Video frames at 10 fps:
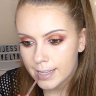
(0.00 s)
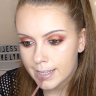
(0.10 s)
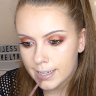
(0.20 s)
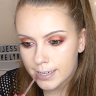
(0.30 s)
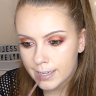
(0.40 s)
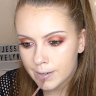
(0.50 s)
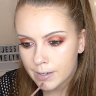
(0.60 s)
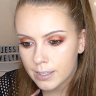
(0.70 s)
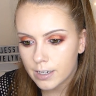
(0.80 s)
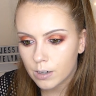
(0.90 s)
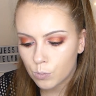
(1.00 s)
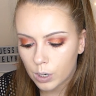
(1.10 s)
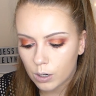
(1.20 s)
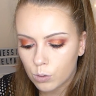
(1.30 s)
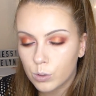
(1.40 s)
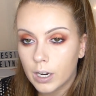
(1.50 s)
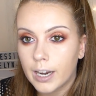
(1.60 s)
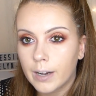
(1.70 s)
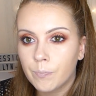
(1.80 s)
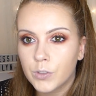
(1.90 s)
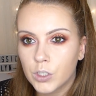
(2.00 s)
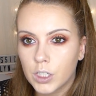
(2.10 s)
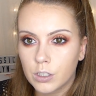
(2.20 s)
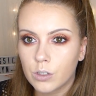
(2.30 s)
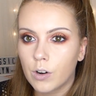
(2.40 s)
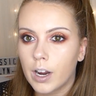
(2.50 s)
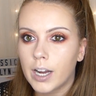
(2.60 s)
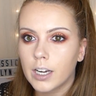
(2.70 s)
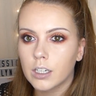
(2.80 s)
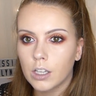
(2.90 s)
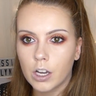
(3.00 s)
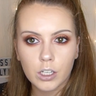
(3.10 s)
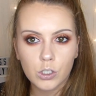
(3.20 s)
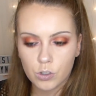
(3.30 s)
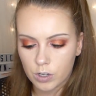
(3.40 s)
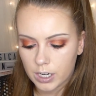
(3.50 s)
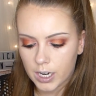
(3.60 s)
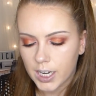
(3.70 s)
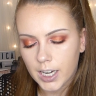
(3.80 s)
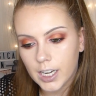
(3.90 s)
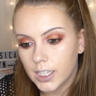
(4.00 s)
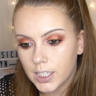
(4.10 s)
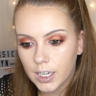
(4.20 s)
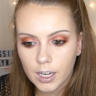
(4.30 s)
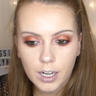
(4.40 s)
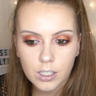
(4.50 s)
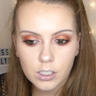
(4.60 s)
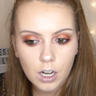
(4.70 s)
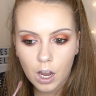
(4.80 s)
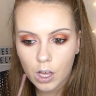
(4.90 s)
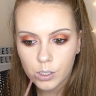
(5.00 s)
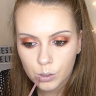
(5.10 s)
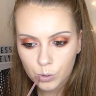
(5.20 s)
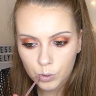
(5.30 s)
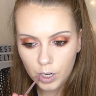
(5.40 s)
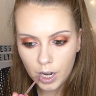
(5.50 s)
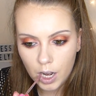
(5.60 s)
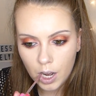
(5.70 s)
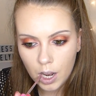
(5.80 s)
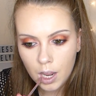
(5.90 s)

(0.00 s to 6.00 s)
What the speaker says: It's the only one that I can wear all day. It doesn't crack, that I can drink in, eat in, and it just lasts all day.